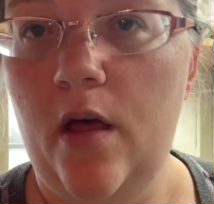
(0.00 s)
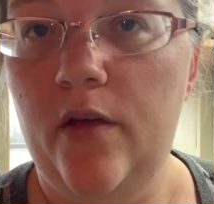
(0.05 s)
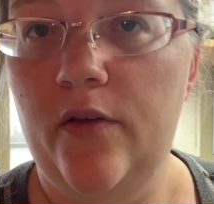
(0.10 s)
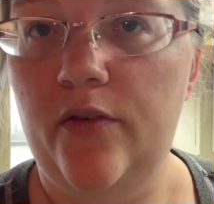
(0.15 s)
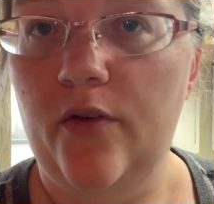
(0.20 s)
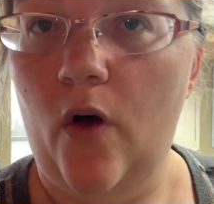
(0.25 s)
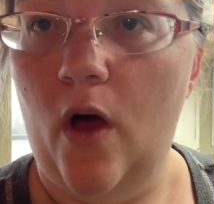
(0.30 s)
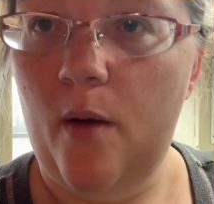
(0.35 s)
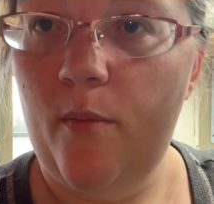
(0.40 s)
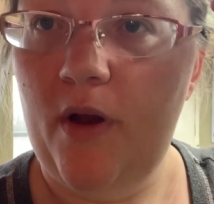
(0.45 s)

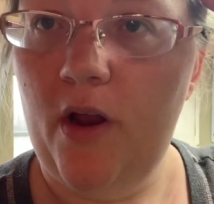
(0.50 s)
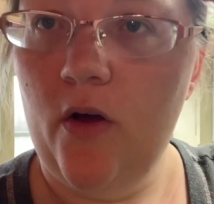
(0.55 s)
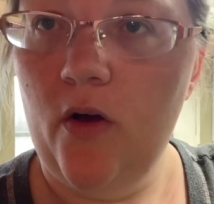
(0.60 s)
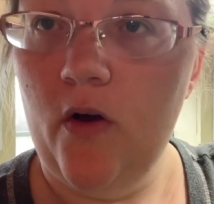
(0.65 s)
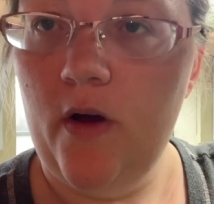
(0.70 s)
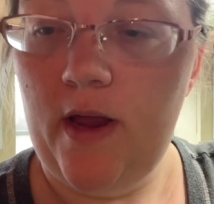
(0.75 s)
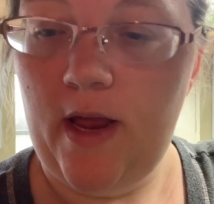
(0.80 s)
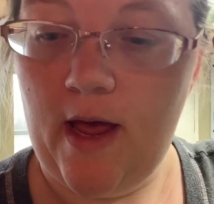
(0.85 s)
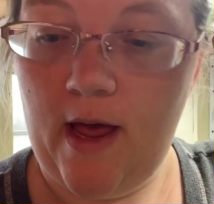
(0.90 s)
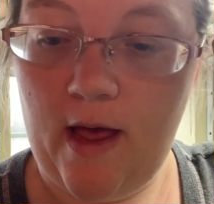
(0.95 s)
So I'm gonna
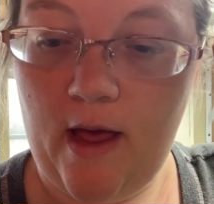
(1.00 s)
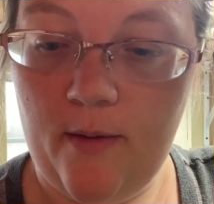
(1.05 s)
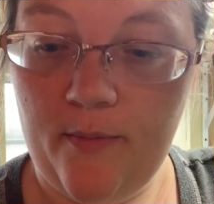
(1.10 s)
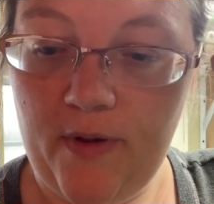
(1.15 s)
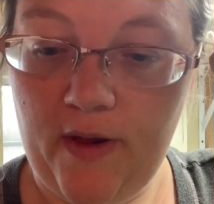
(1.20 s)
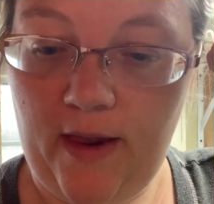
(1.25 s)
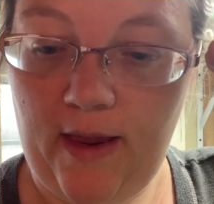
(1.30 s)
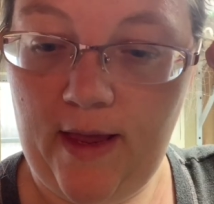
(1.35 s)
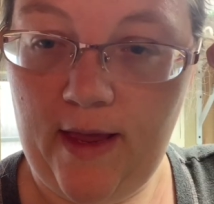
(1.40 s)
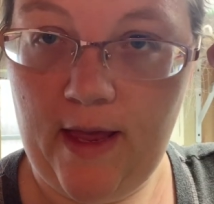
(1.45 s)
hurry up,
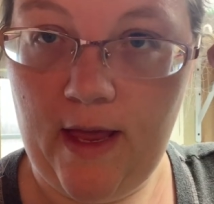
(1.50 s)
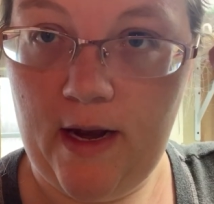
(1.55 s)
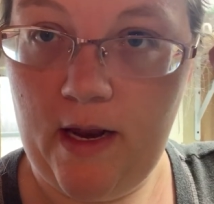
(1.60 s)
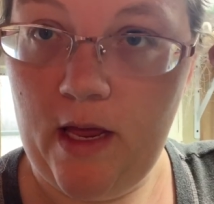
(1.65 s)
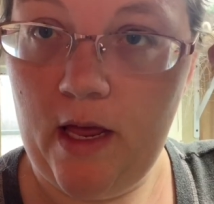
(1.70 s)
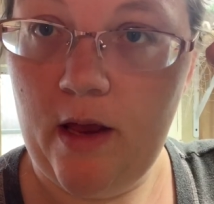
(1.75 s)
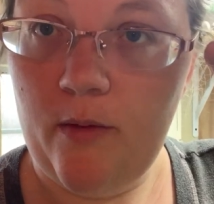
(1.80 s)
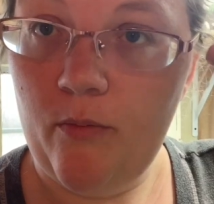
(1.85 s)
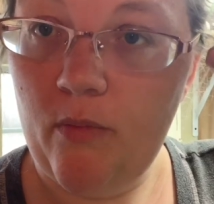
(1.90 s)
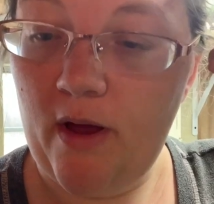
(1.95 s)
get
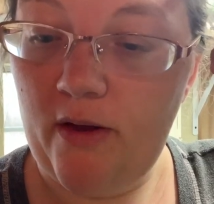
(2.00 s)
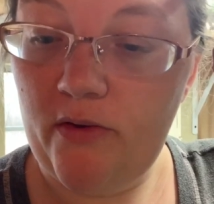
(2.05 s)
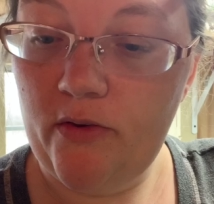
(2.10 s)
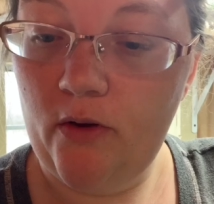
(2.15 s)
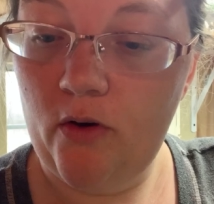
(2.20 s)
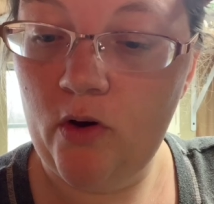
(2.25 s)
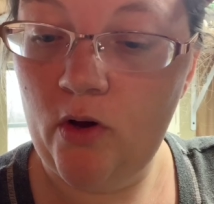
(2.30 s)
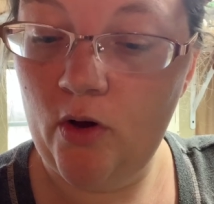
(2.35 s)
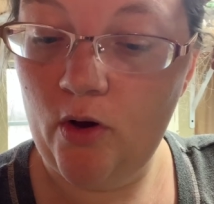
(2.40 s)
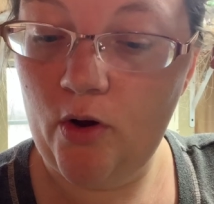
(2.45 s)
it in my
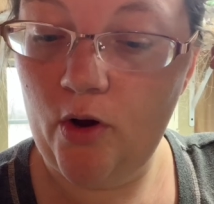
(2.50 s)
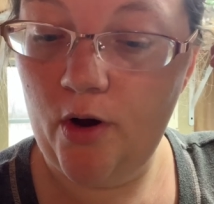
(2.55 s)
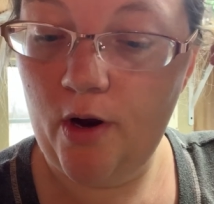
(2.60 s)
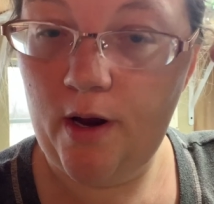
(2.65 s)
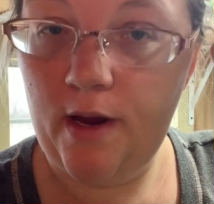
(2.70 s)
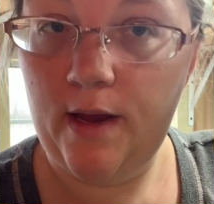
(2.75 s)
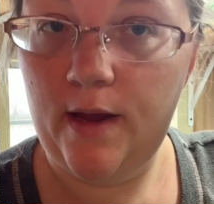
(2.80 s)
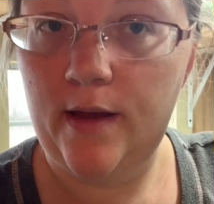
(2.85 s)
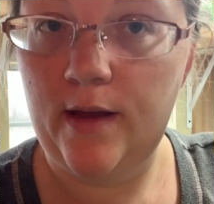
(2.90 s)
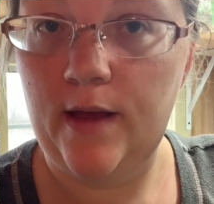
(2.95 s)
slow cooker,
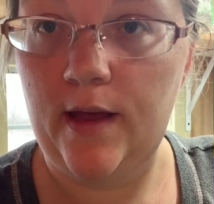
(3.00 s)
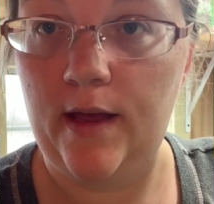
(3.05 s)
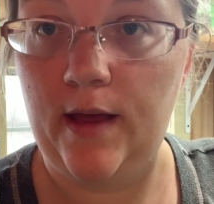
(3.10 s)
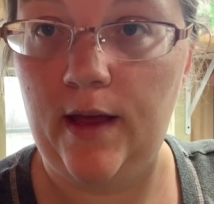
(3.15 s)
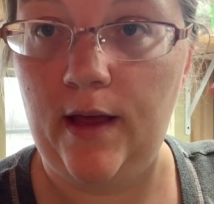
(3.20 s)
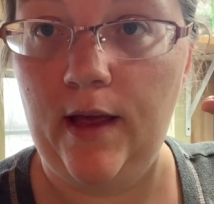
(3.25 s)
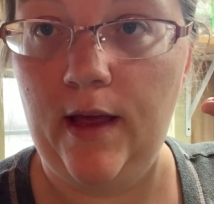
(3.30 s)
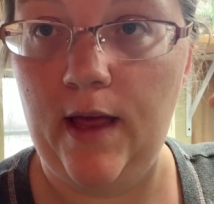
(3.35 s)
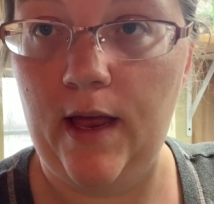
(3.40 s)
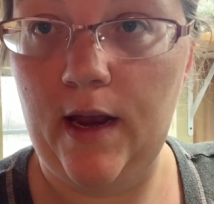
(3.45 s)

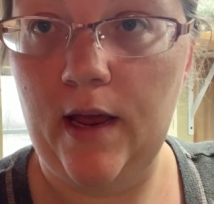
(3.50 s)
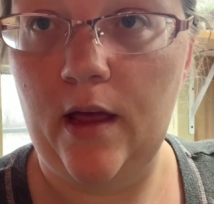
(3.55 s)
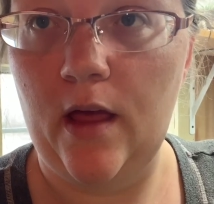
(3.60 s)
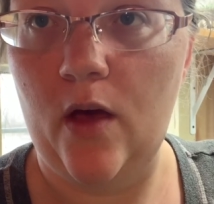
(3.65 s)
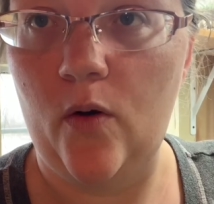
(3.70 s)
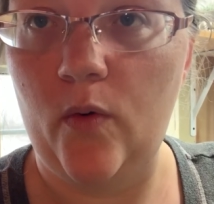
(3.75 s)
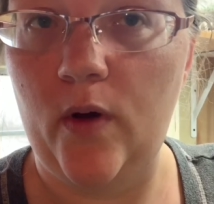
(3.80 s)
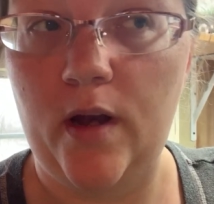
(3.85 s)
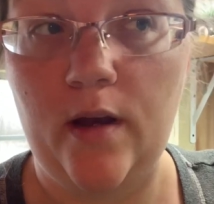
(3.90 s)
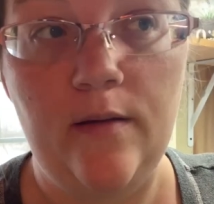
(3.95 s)
get it
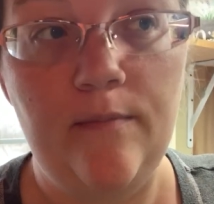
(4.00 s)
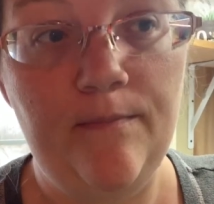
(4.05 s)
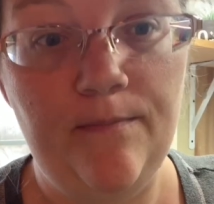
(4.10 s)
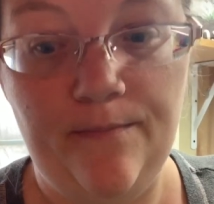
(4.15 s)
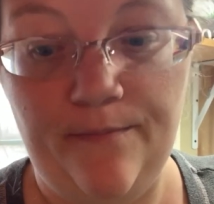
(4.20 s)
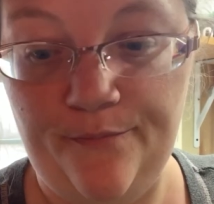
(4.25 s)
going.